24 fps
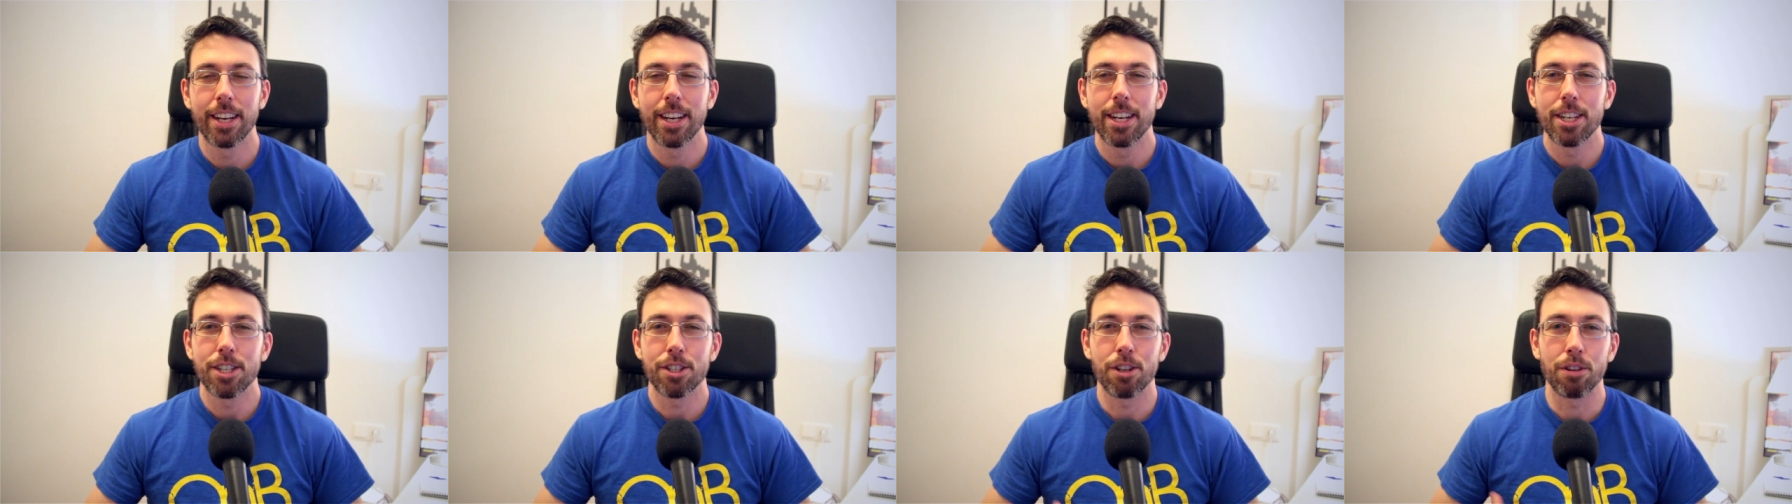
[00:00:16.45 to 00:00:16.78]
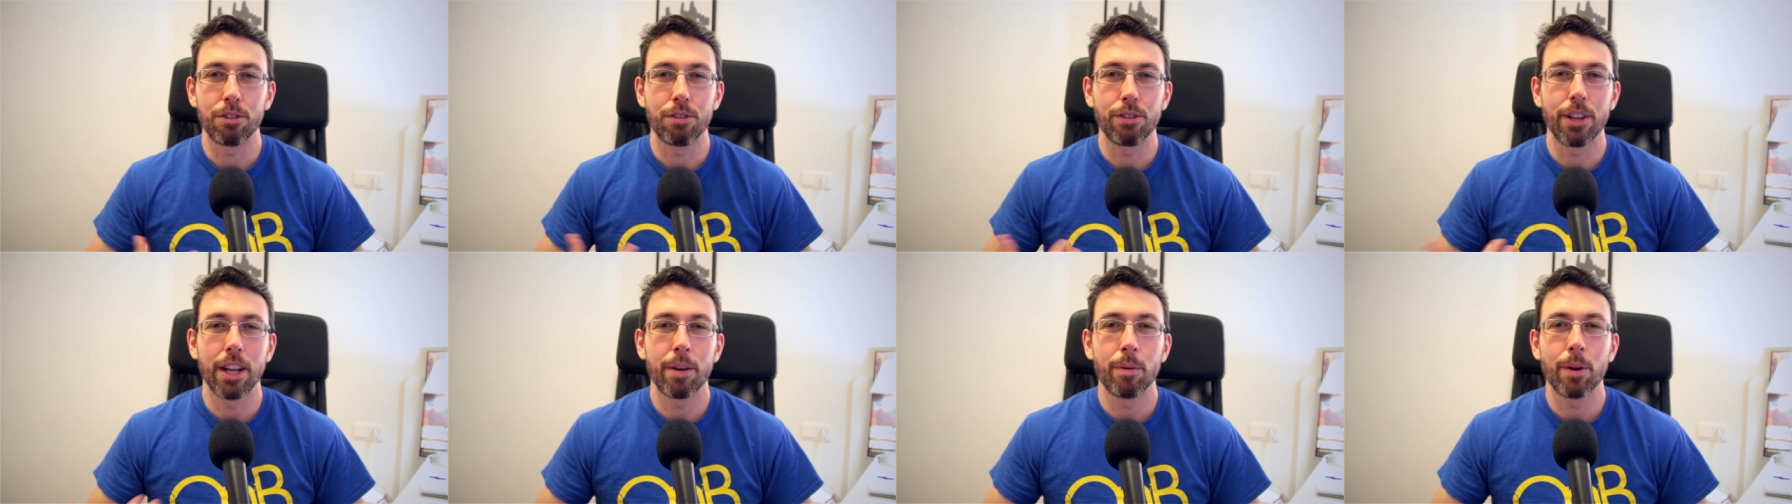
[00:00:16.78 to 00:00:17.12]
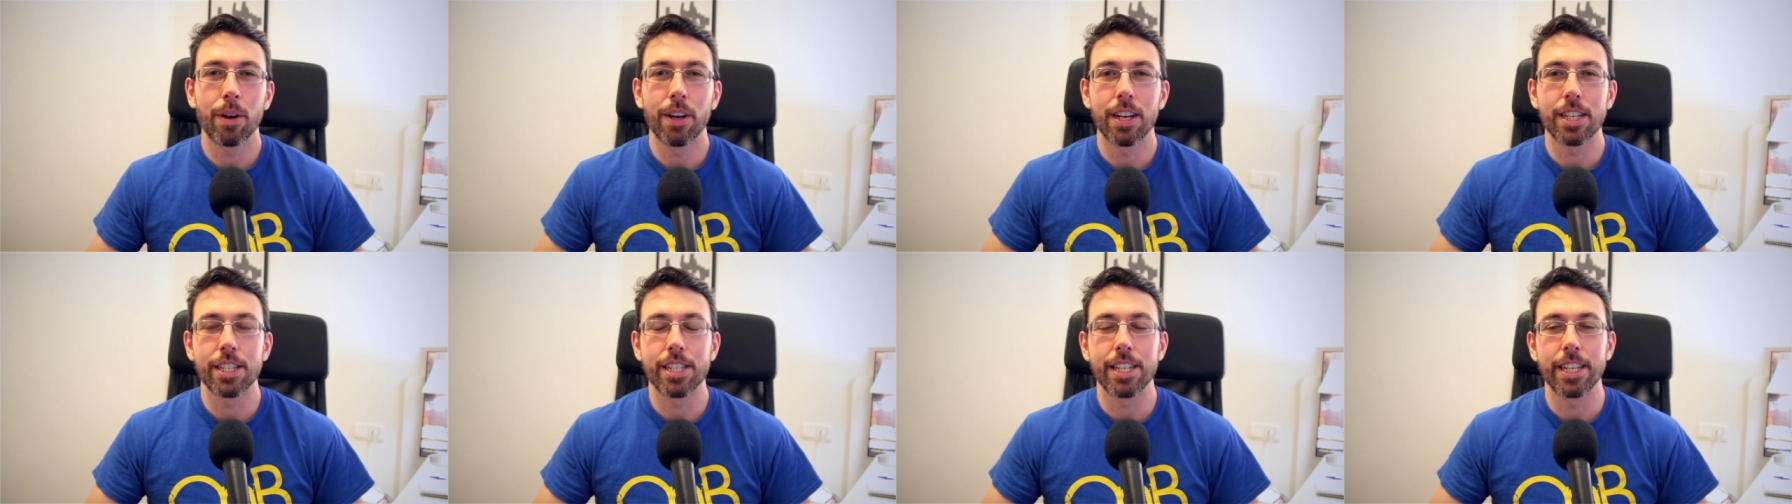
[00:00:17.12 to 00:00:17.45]
so today we're
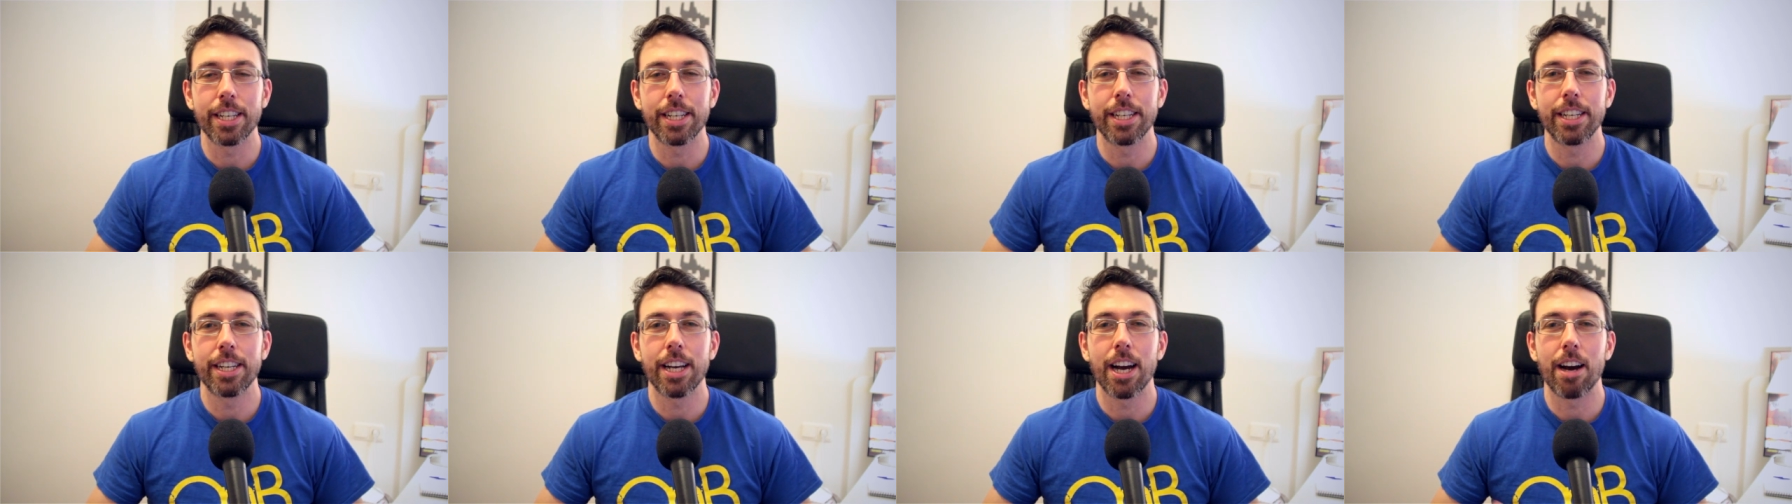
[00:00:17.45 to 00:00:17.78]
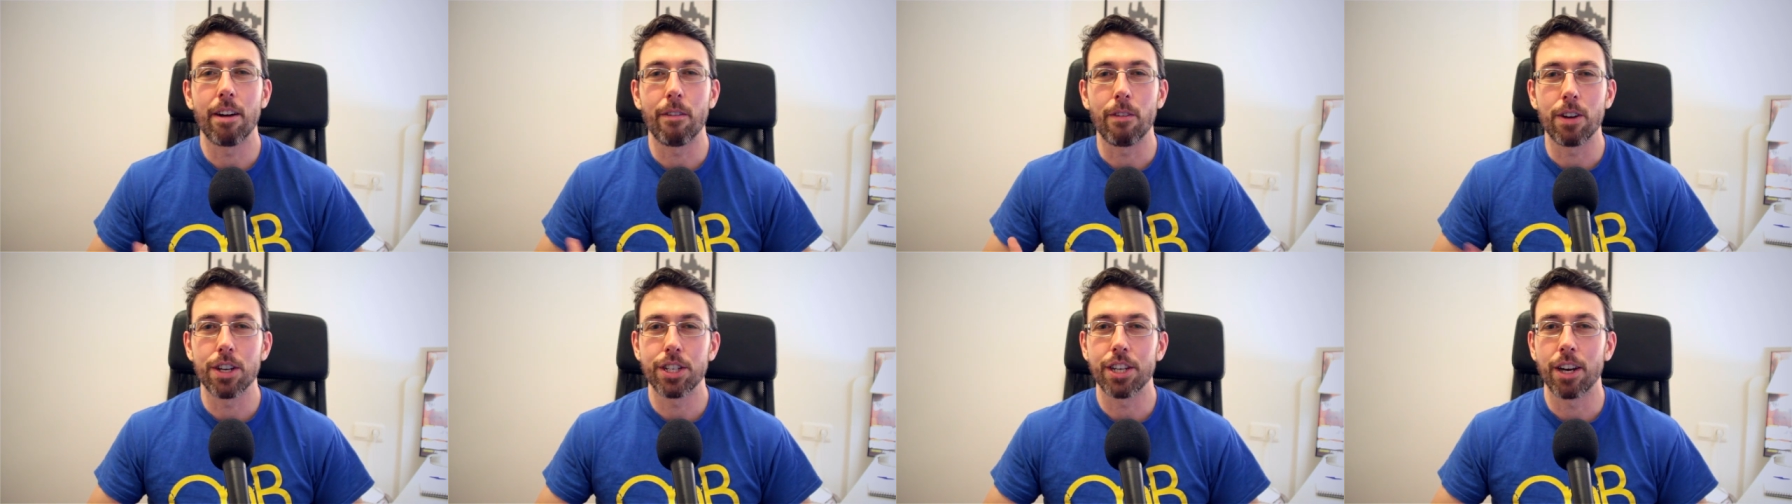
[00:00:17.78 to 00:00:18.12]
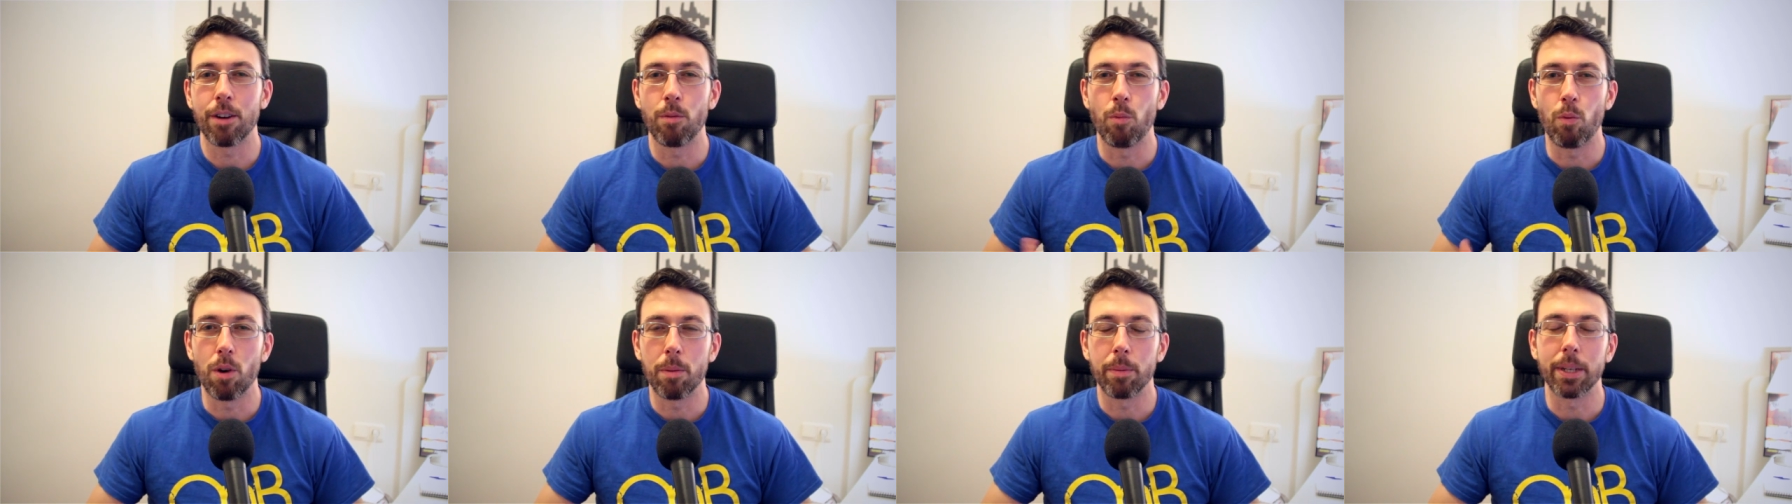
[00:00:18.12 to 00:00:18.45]
gonna see a
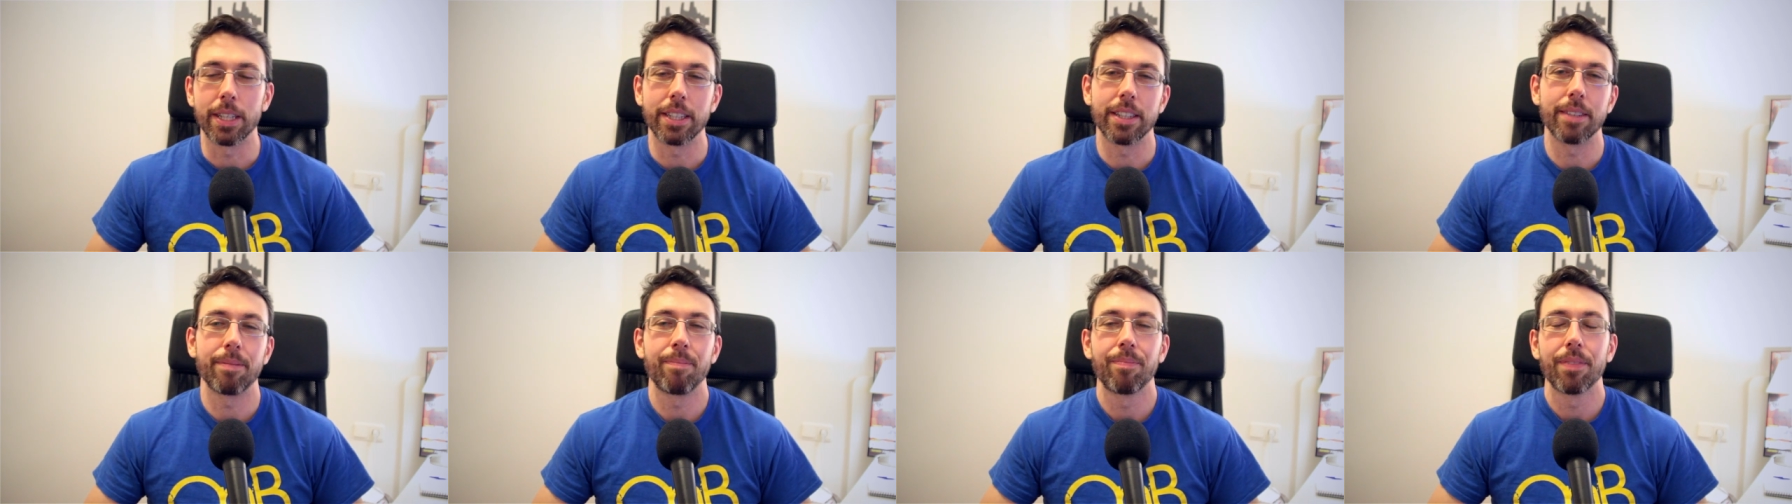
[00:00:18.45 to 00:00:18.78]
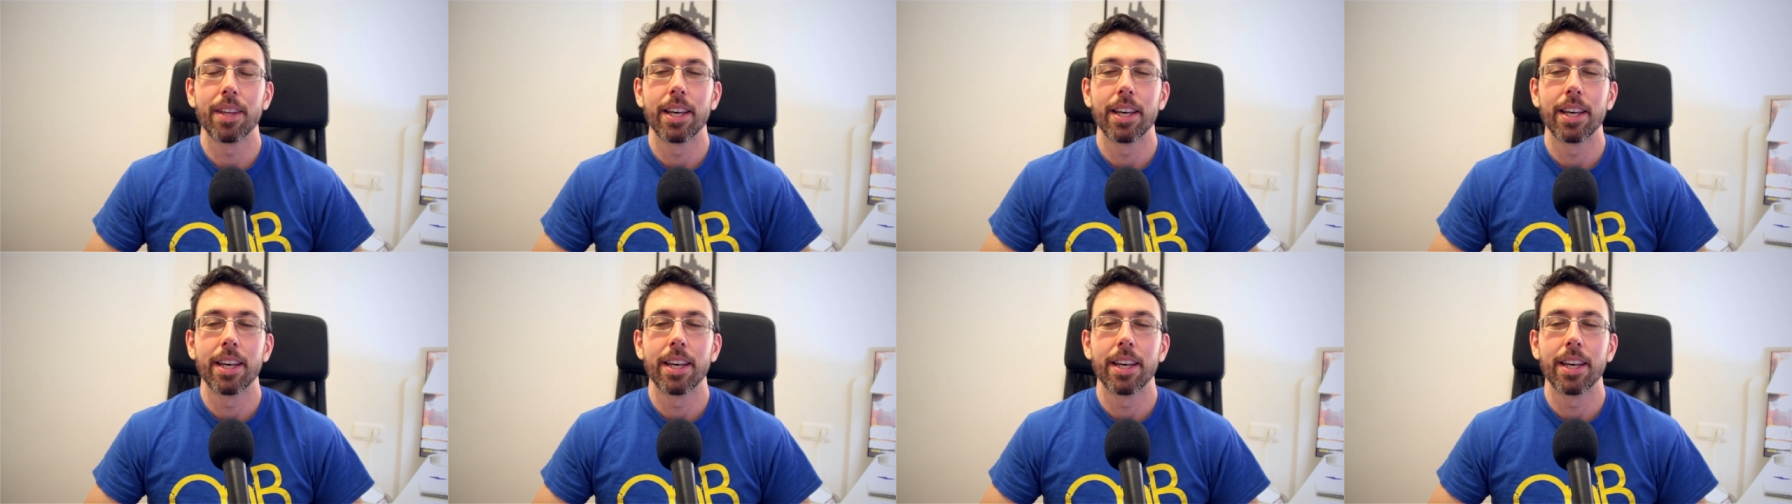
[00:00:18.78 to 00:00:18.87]
Russian woman.